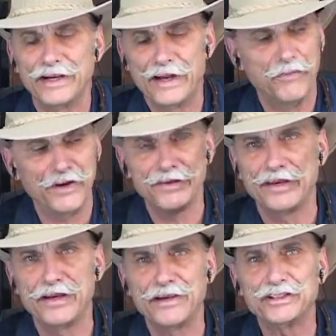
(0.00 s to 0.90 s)
I got one
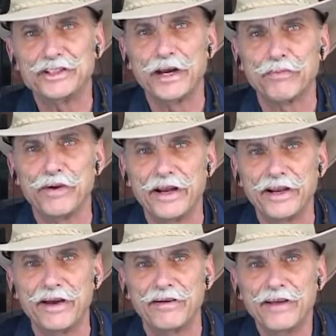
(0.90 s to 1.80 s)
sitting in my shop right
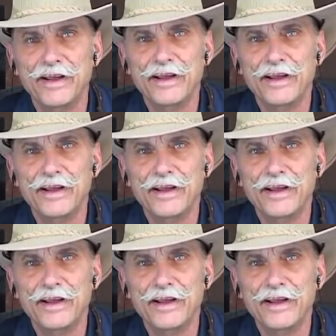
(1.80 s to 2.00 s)
now.